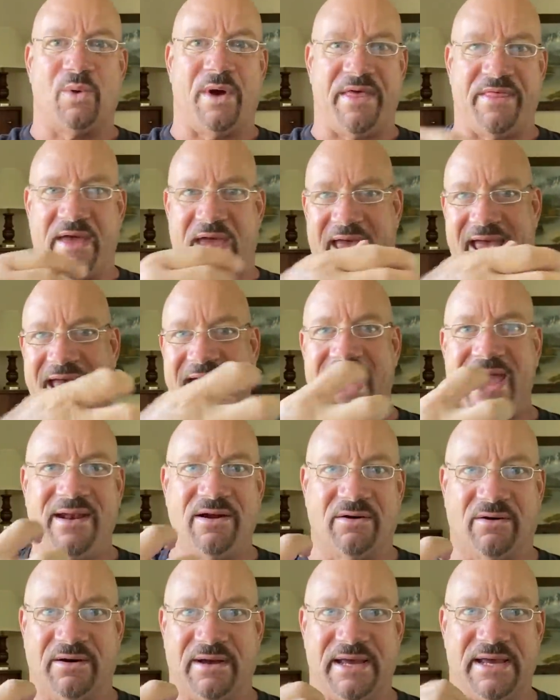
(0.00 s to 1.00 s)
where the
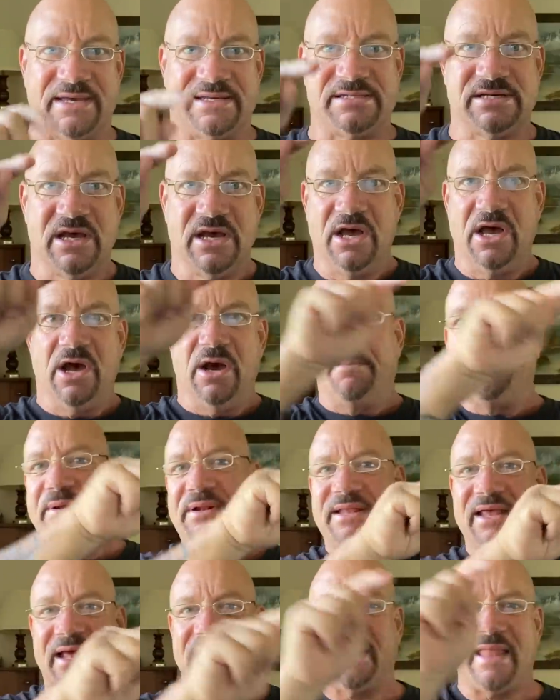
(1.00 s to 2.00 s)
handle is,
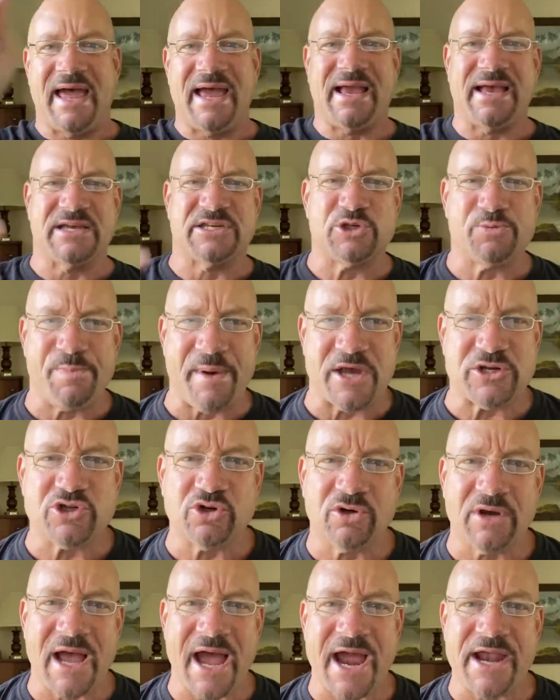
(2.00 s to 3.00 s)
but they're like a
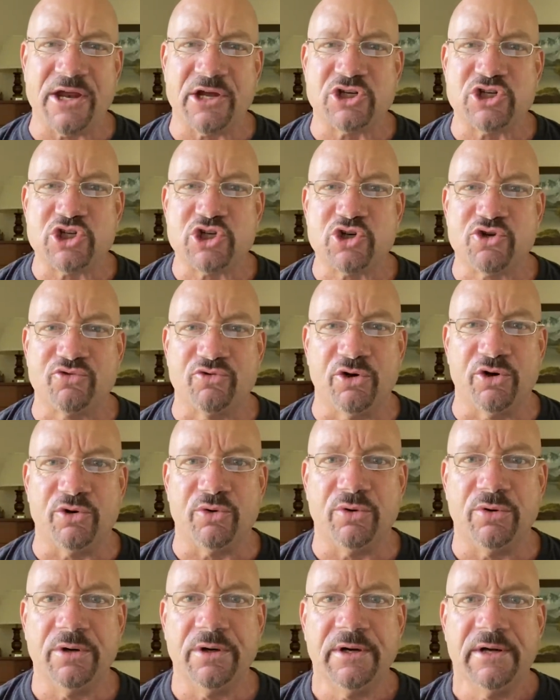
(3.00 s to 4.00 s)
special kind of
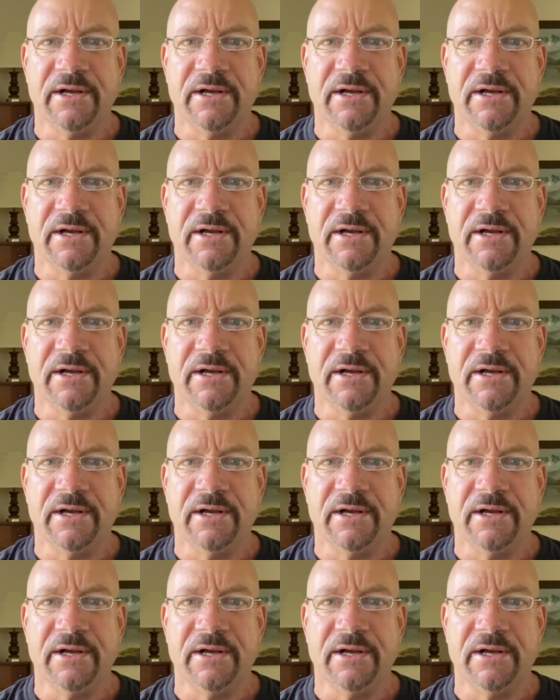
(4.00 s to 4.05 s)
screw